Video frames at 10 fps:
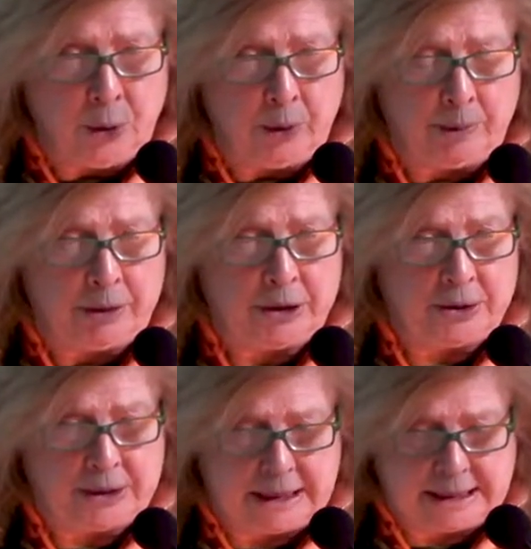were
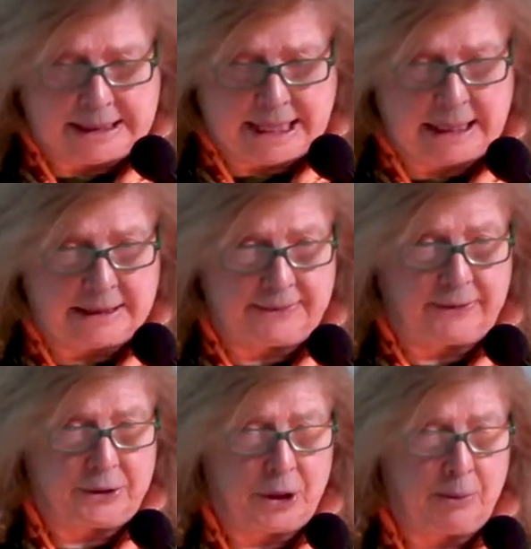producing designs
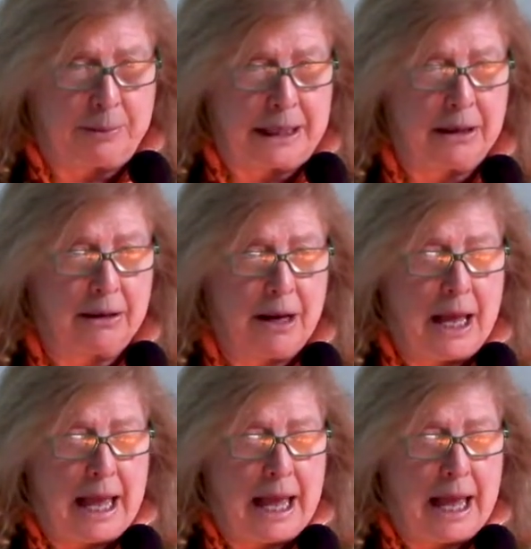for Thomire,